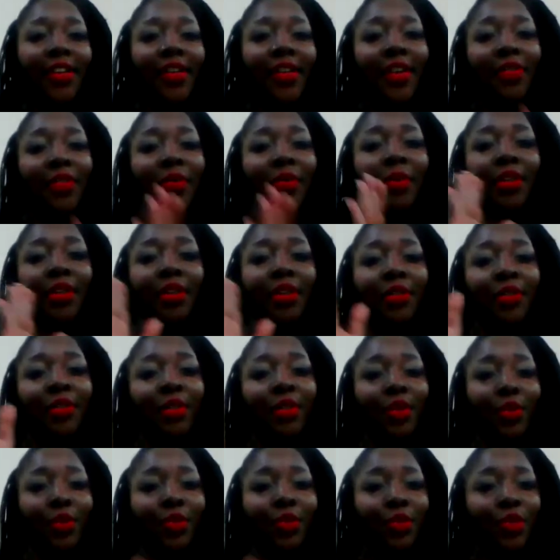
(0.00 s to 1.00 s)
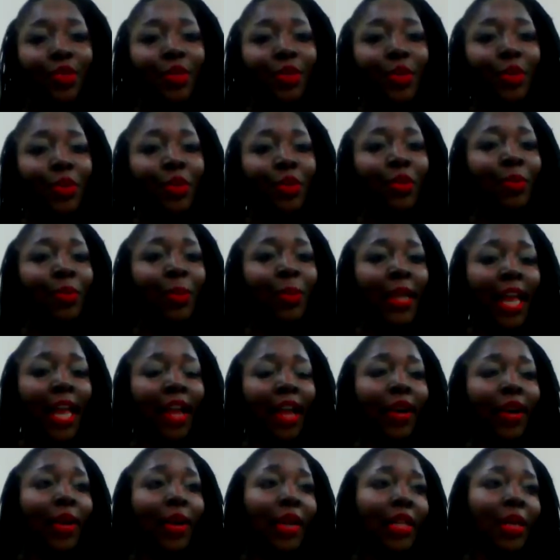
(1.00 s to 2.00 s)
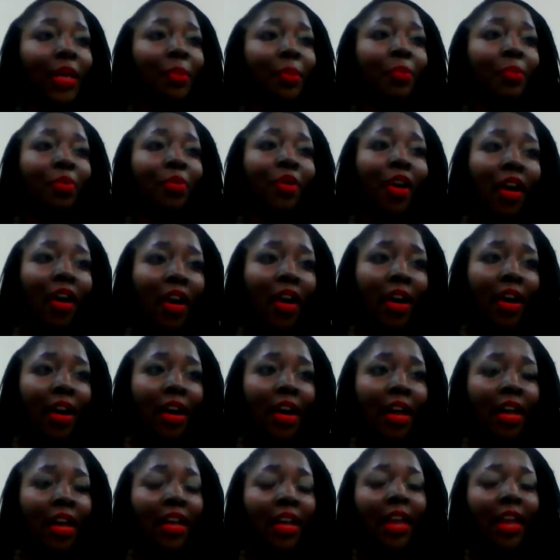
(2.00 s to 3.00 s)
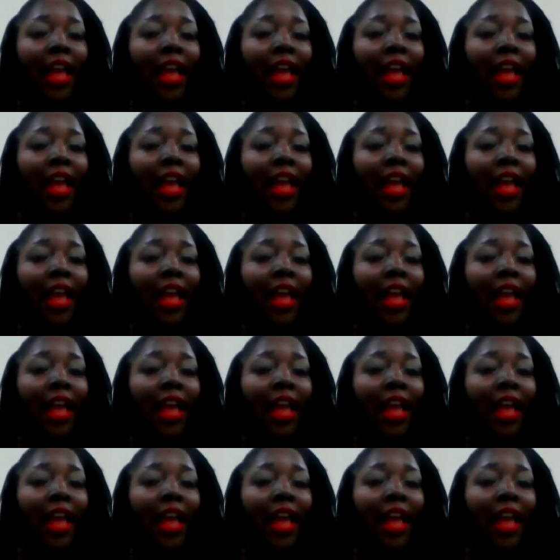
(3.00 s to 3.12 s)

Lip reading: everyone on YouTube, Black Girl Abroad.